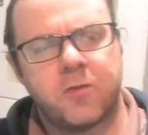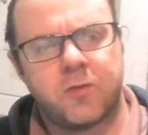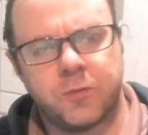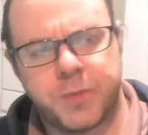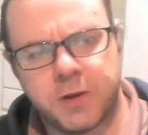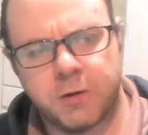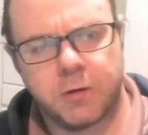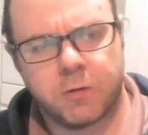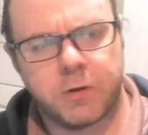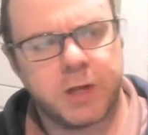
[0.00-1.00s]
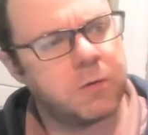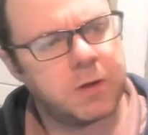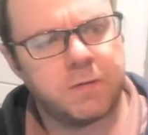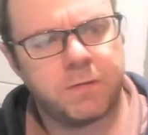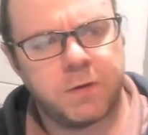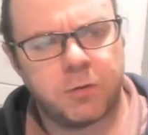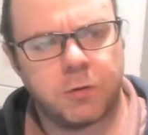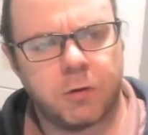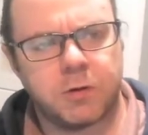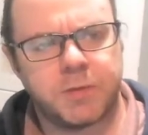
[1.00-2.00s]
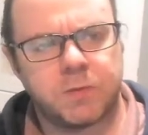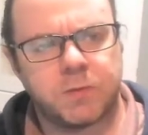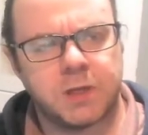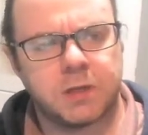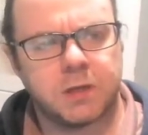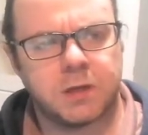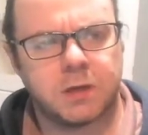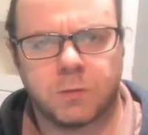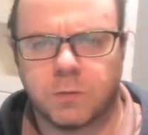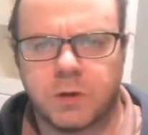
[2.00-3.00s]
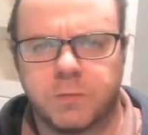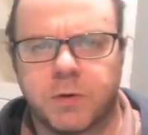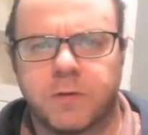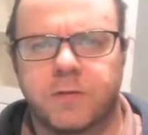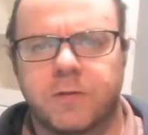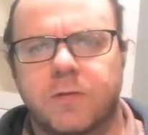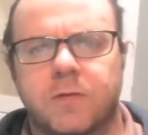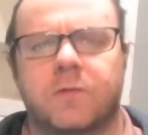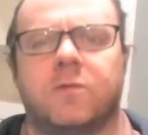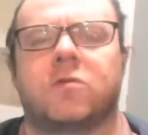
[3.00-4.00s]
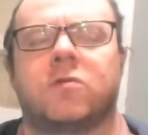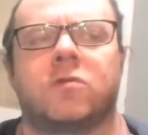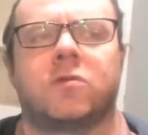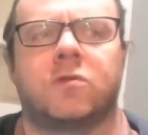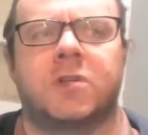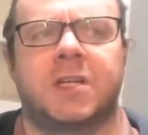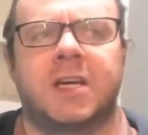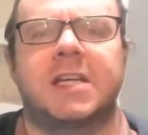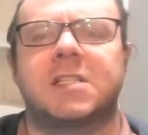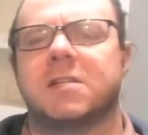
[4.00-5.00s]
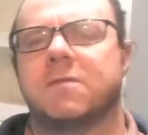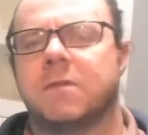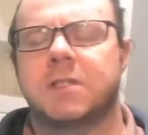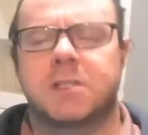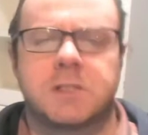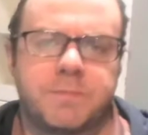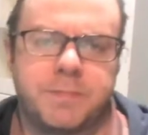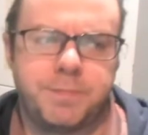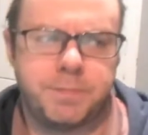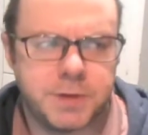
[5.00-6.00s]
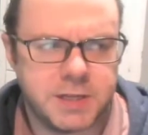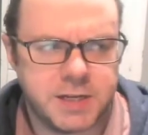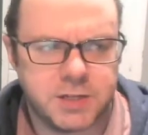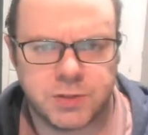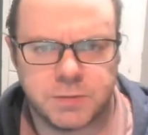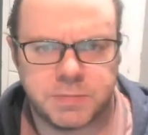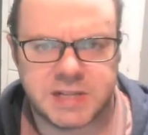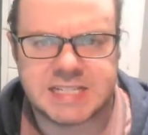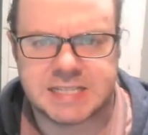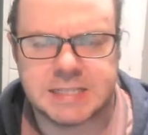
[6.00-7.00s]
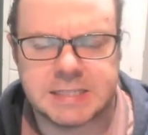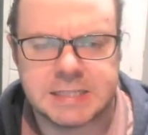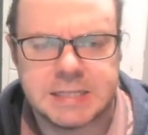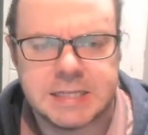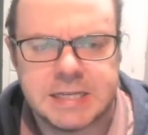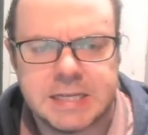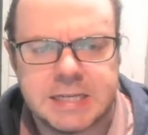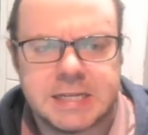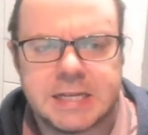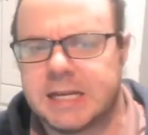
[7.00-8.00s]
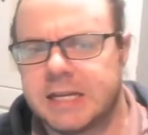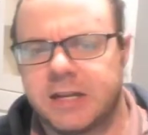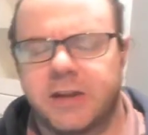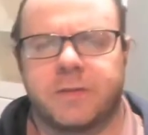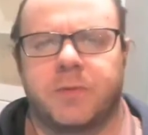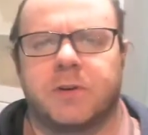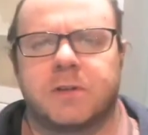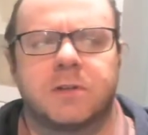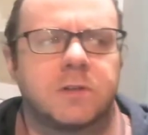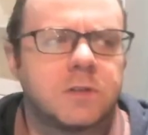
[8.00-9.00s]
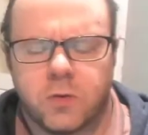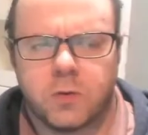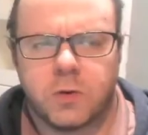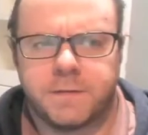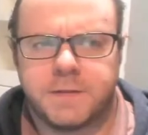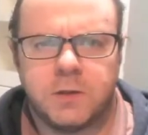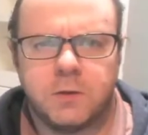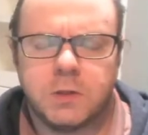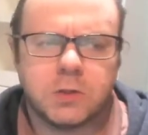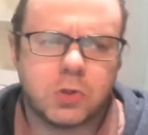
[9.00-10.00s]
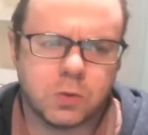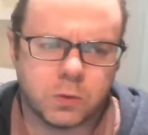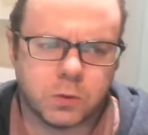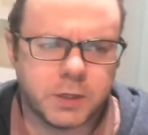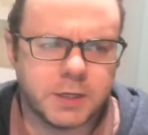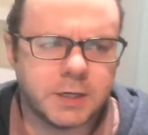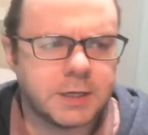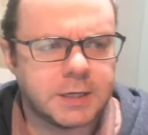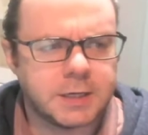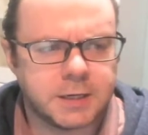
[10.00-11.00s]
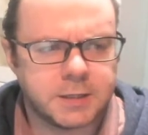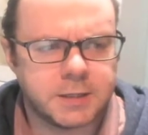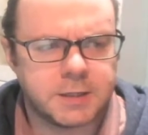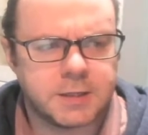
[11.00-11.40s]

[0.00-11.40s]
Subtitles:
superiority or inferiority between one person's taste of what's pleasant and another person. So if you enjoy